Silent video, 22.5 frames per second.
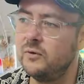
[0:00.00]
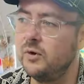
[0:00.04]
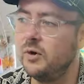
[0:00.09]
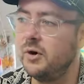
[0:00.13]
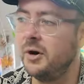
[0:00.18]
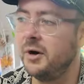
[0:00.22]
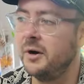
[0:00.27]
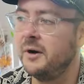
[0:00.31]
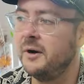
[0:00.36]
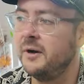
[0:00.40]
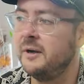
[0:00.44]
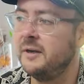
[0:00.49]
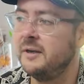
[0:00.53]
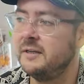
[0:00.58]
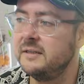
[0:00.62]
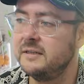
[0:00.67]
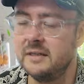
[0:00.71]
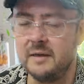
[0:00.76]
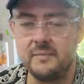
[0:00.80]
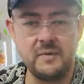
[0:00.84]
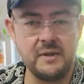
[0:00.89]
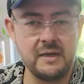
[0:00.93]
for
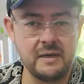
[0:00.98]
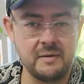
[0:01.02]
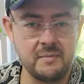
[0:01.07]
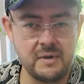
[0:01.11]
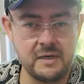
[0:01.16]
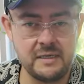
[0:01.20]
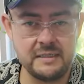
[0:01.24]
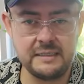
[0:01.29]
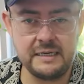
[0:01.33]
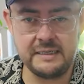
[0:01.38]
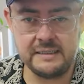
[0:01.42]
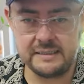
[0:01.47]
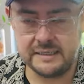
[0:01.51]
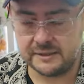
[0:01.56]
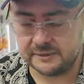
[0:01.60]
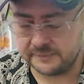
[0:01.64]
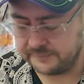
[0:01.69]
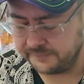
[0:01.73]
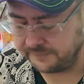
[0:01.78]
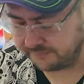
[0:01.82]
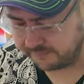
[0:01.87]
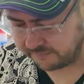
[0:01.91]
something in Marseille
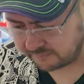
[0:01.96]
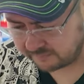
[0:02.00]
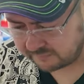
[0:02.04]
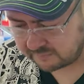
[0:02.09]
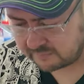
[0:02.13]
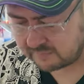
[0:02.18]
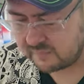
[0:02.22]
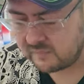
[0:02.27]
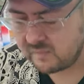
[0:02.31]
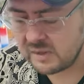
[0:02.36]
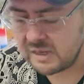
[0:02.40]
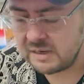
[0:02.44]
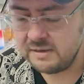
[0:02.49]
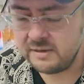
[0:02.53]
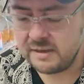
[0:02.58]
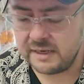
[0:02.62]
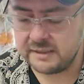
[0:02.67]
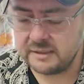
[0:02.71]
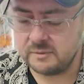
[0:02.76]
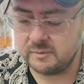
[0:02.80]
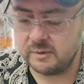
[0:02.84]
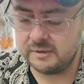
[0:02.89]
town,
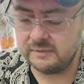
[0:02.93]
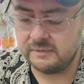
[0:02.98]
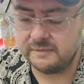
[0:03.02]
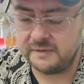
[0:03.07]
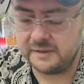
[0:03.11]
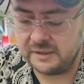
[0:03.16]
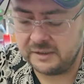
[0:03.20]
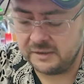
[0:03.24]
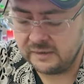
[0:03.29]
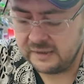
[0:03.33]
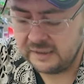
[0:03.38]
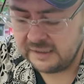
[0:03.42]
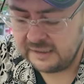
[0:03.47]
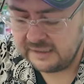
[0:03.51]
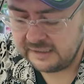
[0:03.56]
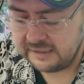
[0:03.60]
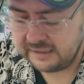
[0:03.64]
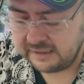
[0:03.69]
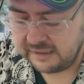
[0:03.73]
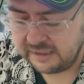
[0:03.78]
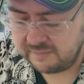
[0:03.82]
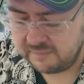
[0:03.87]
that's one for you
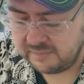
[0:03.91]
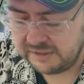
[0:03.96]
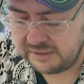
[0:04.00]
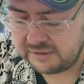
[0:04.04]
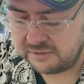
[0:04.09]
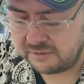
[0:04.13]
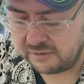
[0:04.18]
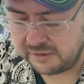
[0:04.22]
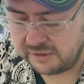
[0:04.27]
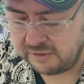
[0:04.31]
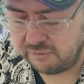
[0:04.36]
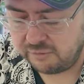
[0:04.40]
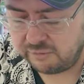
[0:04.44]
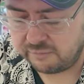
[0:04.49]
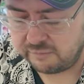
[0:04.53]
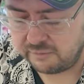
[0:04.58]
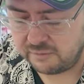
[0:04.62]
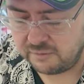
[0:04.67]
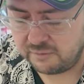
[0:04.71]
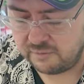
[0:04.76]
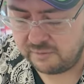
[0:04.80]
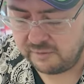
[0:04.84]
let me talk you
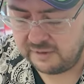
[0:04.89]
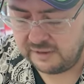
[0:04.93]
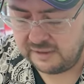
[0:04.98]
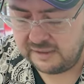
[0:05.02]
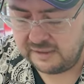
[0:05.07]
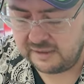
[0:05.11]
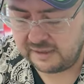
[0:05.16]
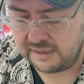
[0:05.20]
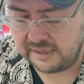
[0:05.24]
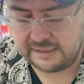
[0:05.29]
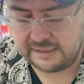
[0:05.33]
through the